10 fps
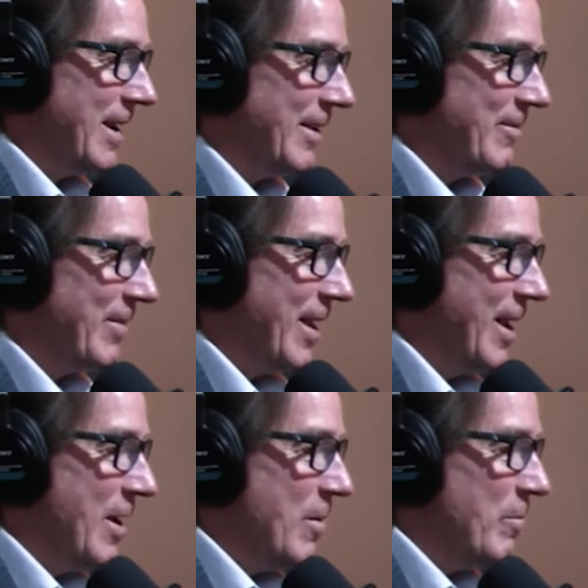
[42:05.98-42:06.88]
thing. right.
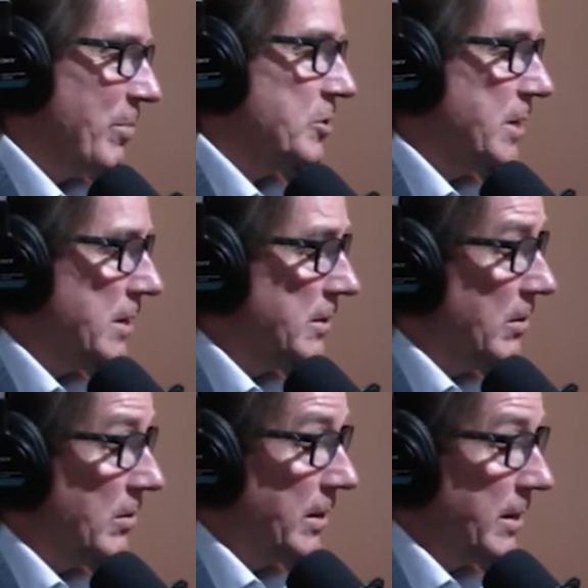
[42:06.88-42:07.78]

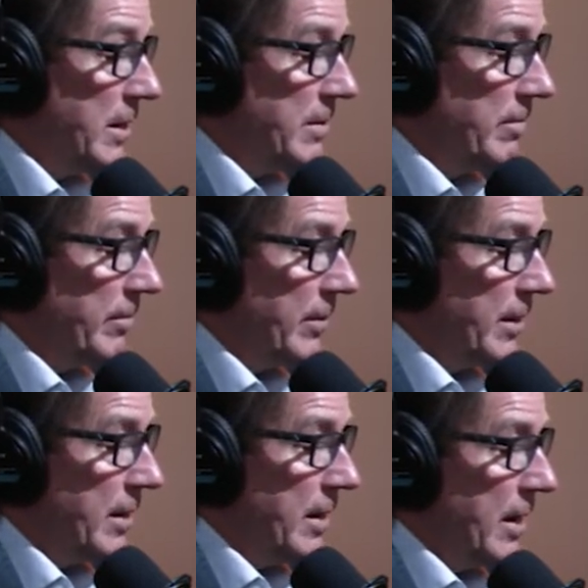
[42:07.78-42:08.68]
Particularly
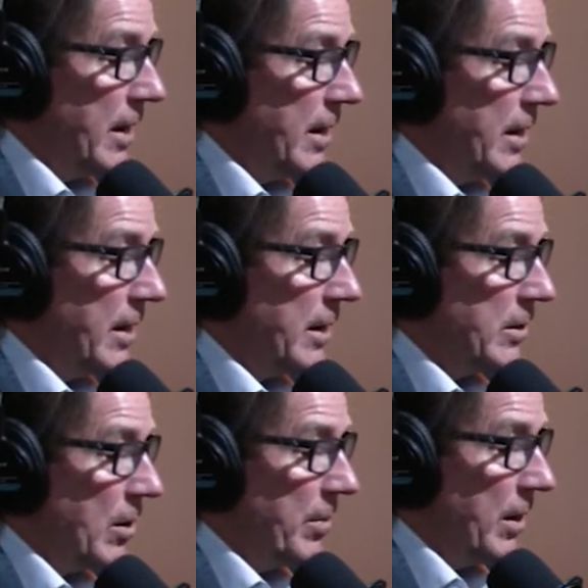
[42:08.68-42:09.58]
in a
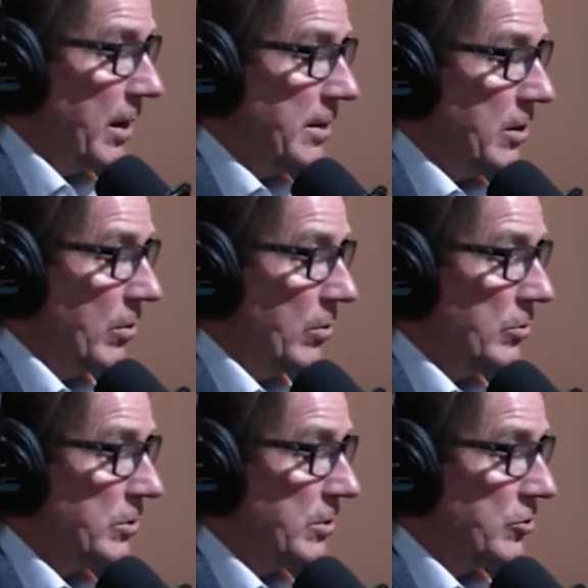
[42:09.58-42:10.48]
company like
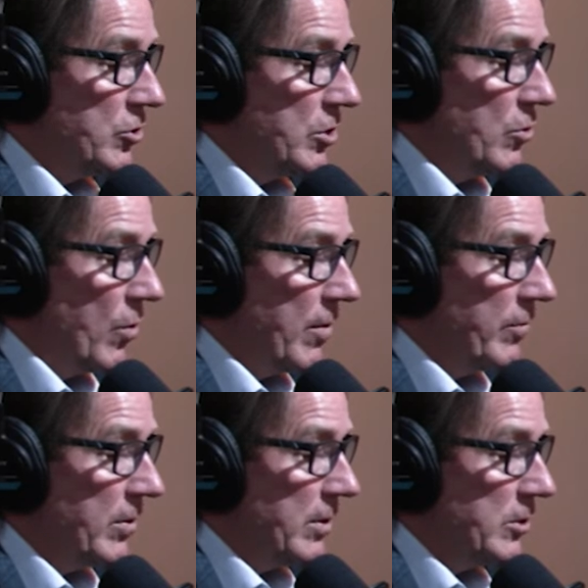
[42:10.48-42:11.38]
yours is
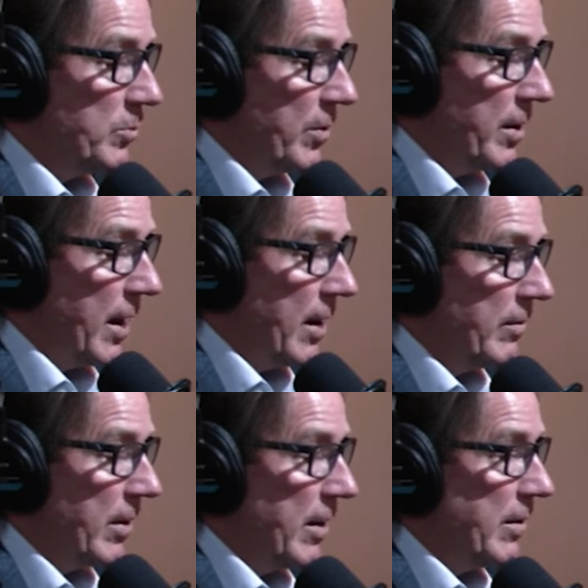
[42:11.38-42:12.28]
geographically spread
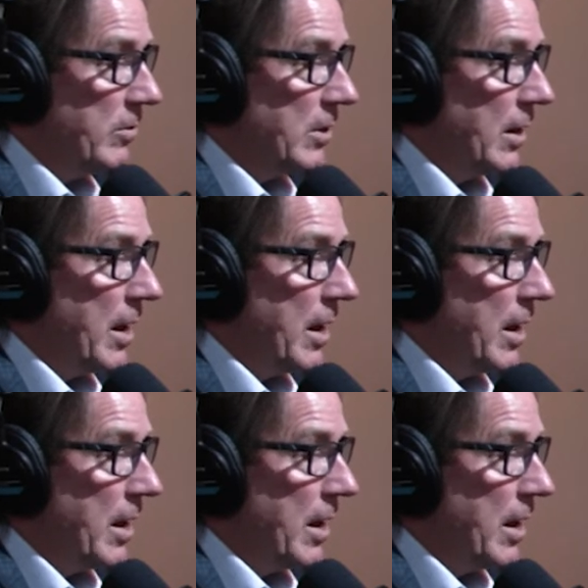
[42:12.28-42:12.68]
out and there's a